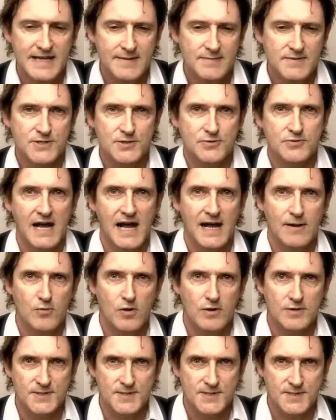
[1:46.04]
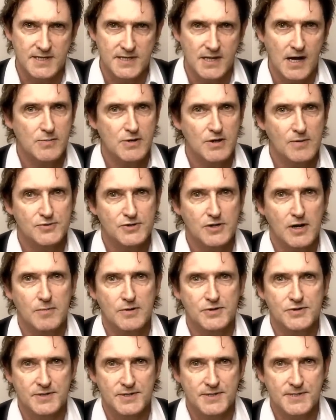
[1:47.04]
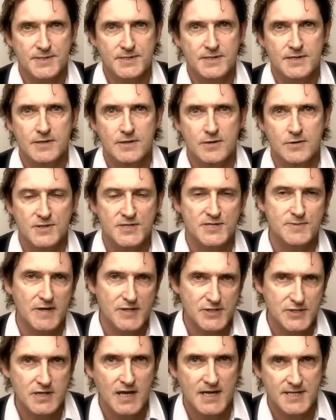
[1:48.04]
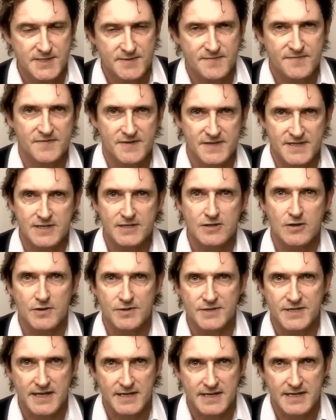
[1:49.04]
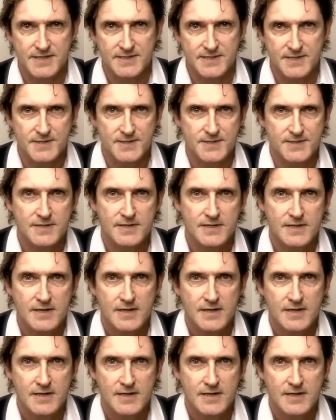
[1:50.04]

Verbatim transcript: name is Grant Watters and I'm an optometrist who specialises in fitting contact lenses.